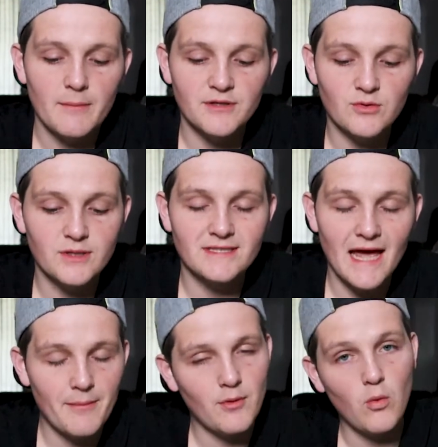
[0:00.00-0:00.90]
Between
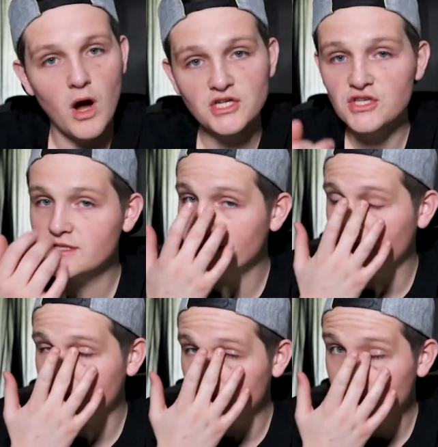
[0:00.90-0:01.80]
Tampa and Washington
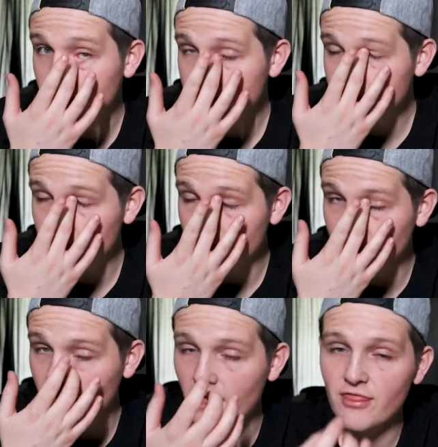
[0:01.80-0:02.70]
out of the East,
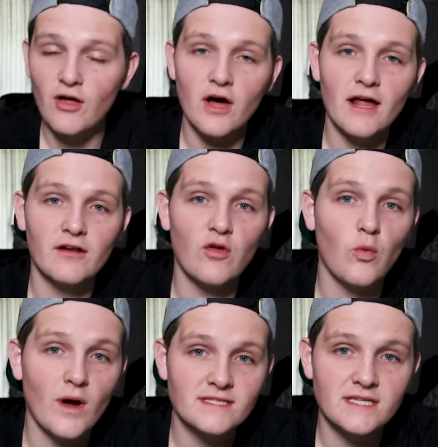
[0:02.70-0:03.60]
and then I thought out of the
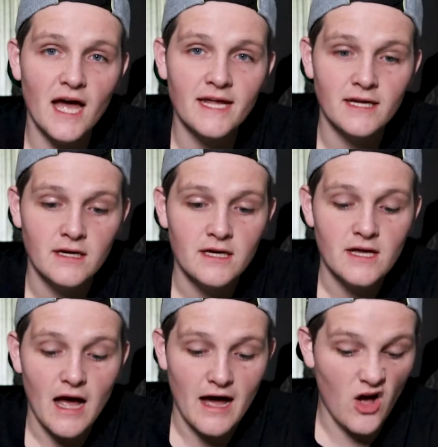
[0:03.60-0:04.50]
West side,
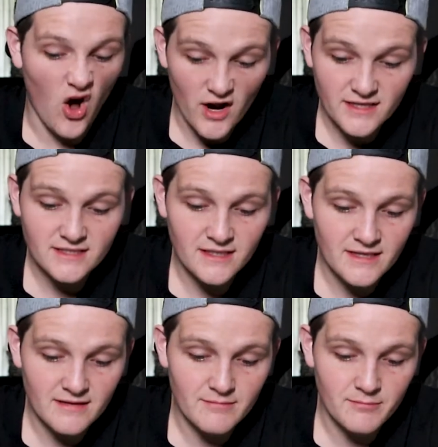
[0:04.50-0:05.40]
I
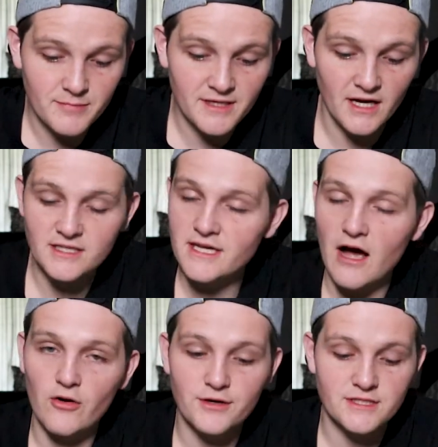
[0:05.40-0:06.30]
honestly, because
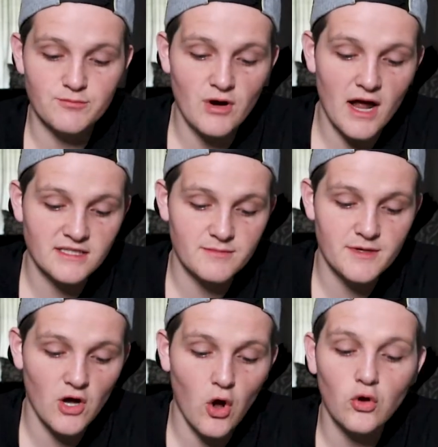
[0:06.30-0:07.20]
Calgary surprised
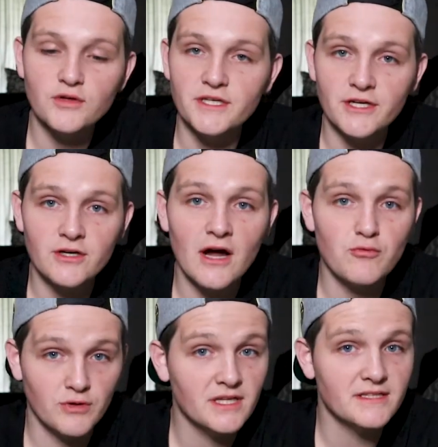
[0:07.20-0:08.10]
me all year, I
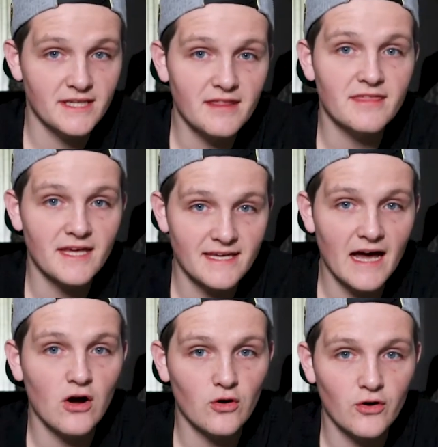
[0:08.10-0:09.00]
really did think
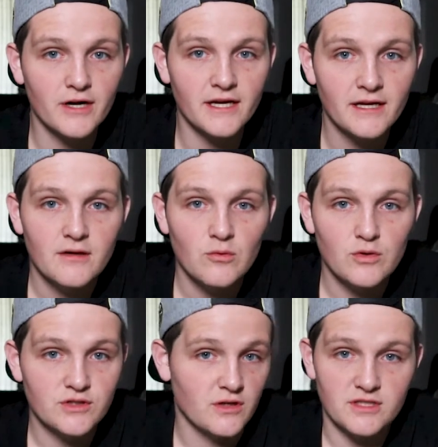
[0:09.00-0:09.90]
Calgary
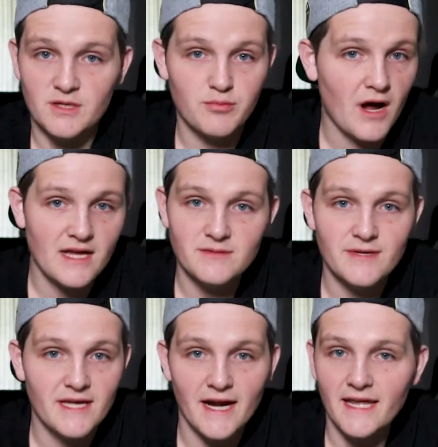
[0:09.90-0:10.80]
was going to surprise
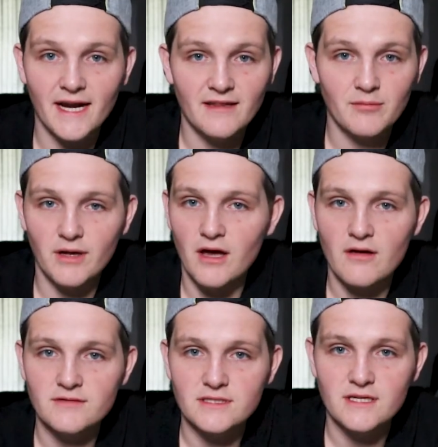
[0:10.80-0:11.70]
me yet again in the
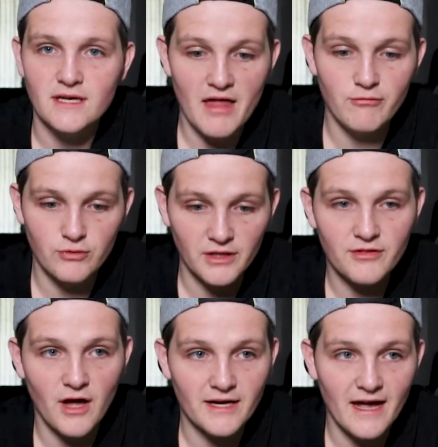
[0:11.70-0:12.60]
playoffs. I really
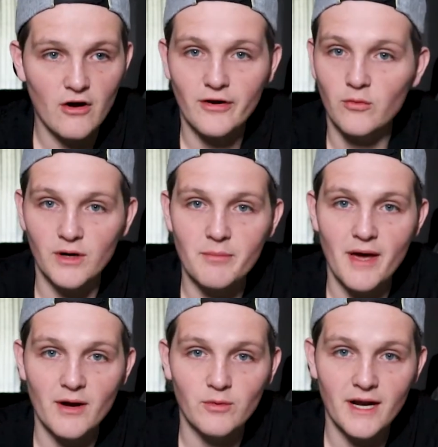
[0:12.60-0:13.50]
thought Calgary and
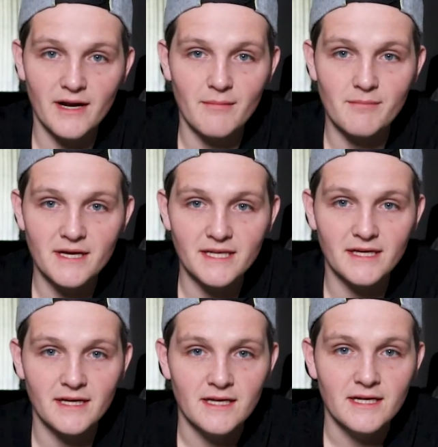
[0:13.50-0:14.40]
Winnipeg would end up
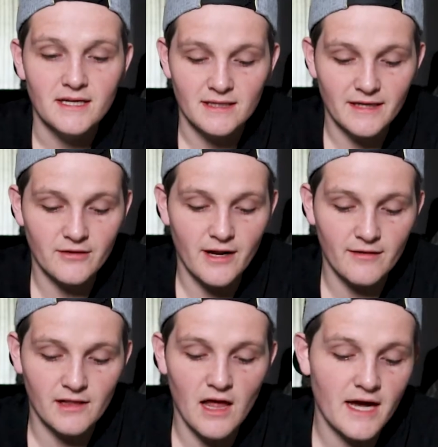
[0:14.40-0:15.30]
meeting later
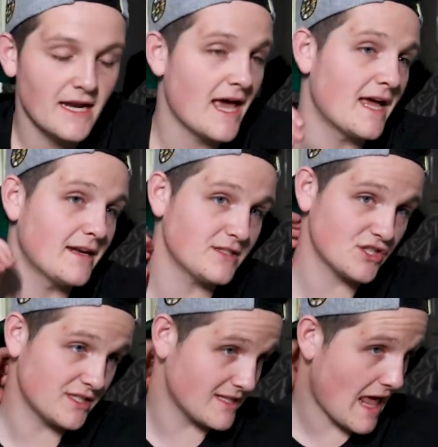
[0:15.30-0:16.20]
down the line, and it
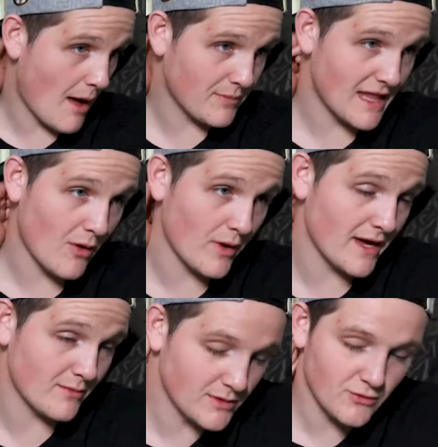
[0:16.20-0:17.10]
just didn't happen that
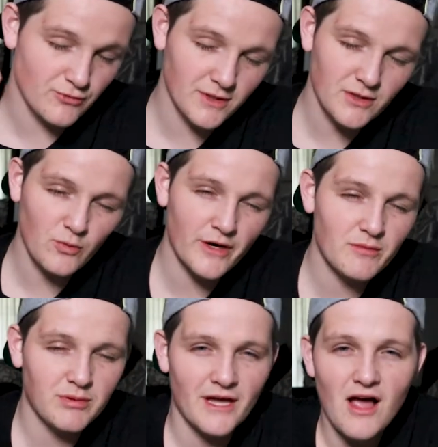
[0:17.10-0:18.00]
way. It was a really
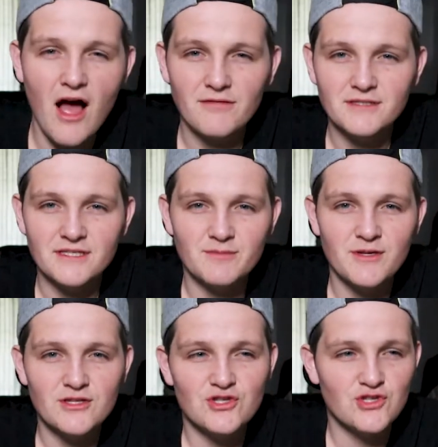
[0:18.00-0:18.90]
weird playoffs. It's
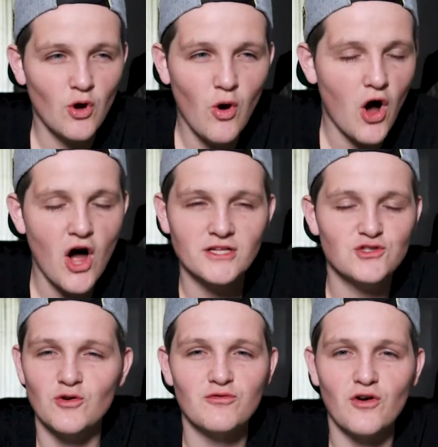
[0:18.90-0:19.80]
been so odd
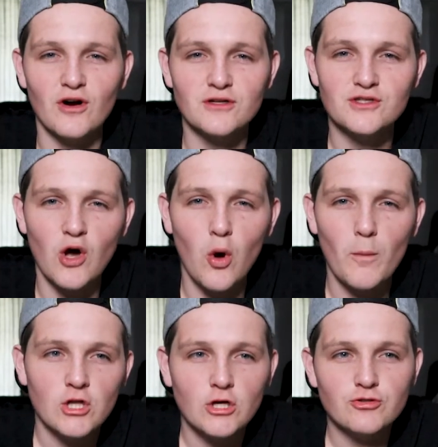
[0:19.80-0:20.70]
so far.
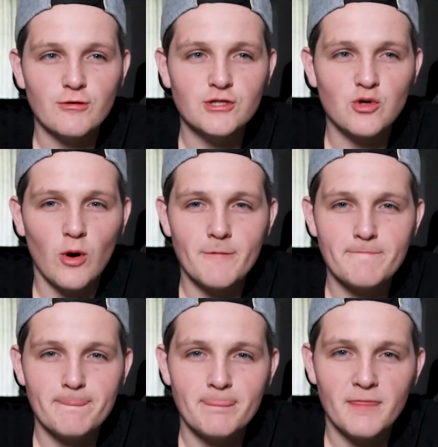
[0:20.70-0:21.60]
So, long story short,
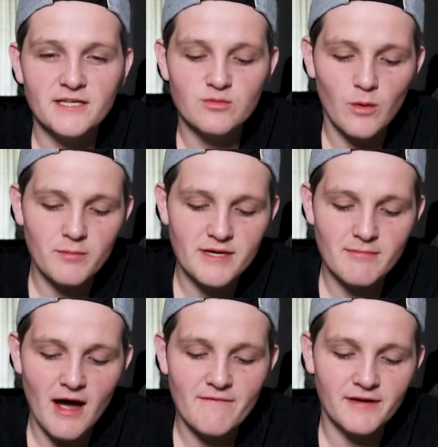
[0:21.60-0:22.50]
this will be
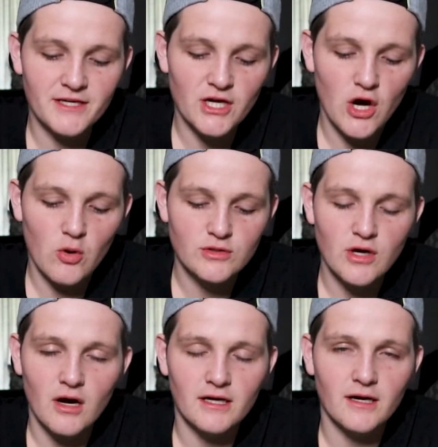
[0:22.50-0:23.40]
my video
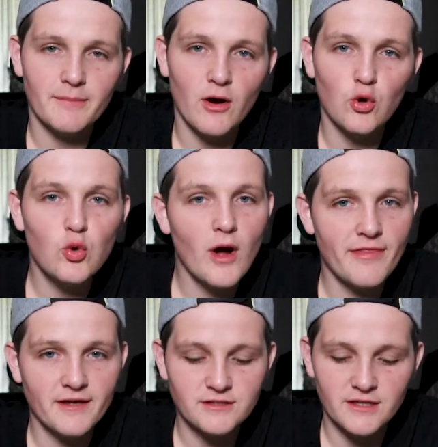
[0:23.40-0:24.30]
talking about who I
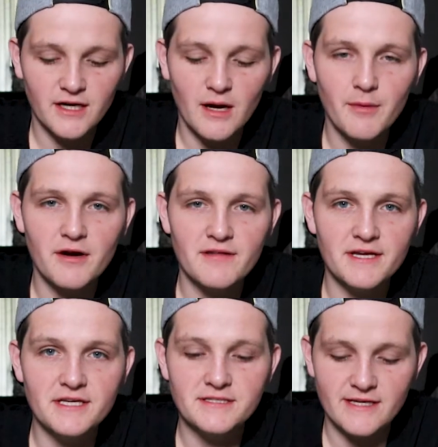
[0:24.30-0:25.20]
think is going to come out of the
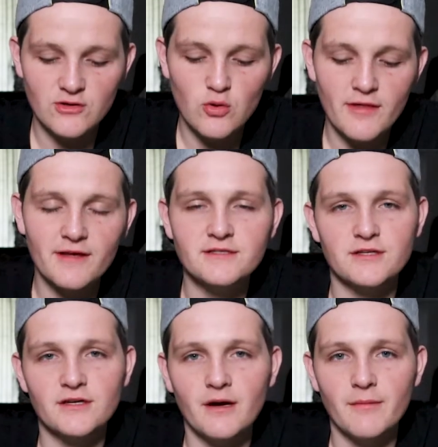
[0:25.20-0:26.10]
East and who I think is
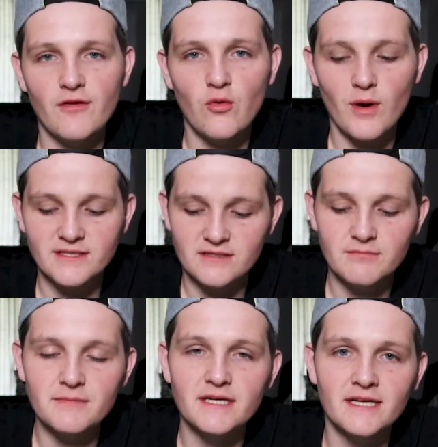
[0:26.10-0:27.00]
going to come out of the West
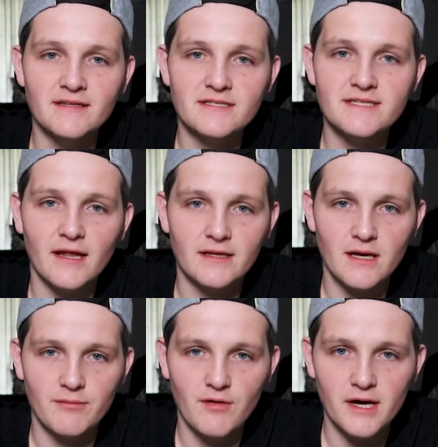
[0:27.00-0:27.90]
and meet in the Stanley
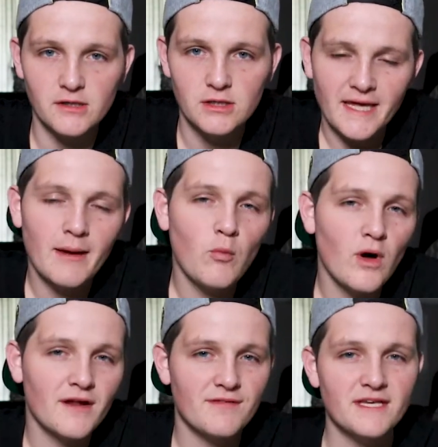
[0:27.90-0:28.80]
Cup Final. Game
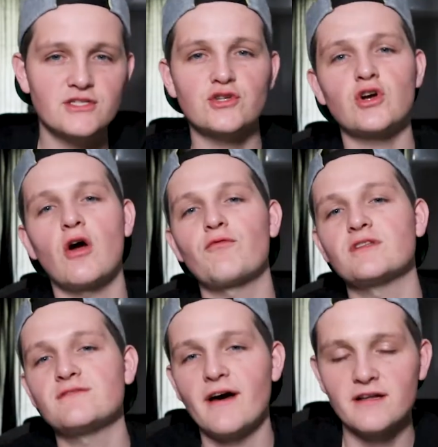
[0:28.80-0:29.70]
1 of the Eastern
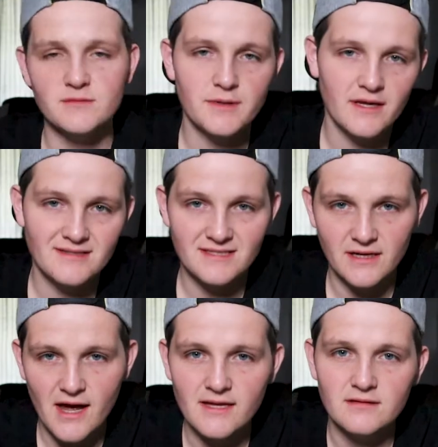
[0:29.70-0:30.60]
Conference Finals begins
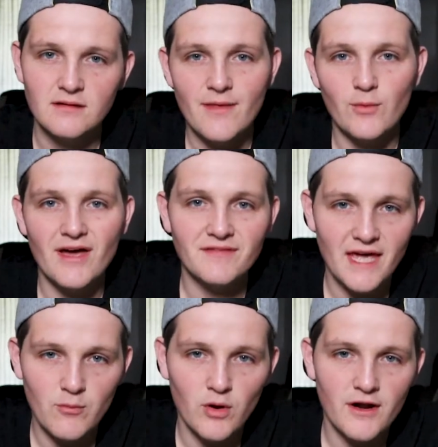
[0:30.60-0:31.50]
tonight, and then we have
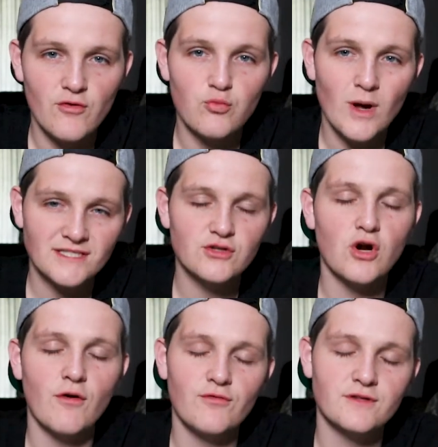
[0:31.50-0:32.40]
Game 1 of the Western
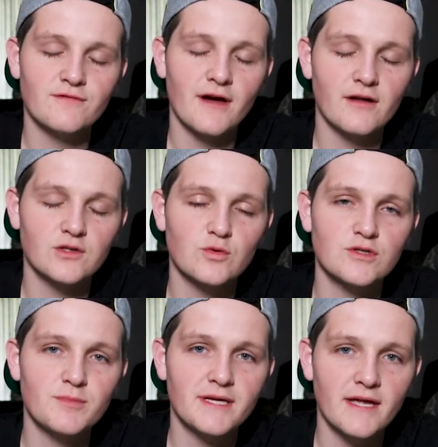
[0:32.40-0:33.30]
Conference Finals,
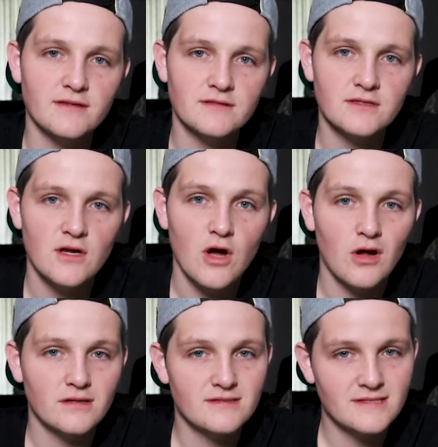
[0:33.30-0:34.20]
which begins
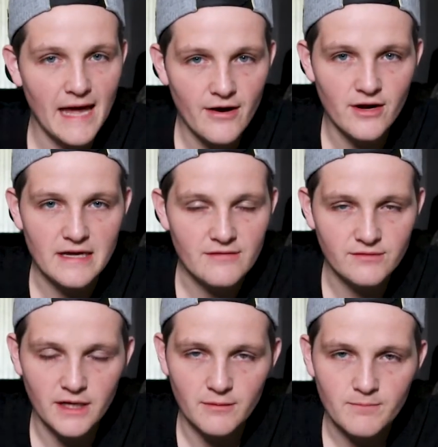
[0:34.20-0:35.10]
on Saturday
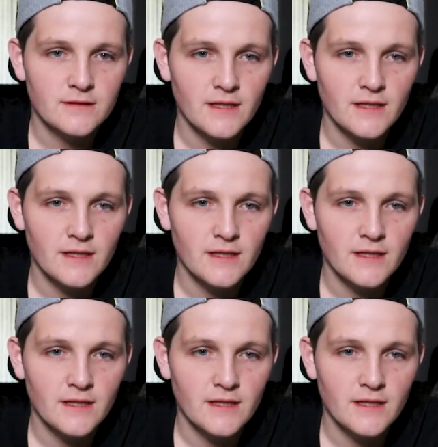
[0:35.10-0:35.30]
evening.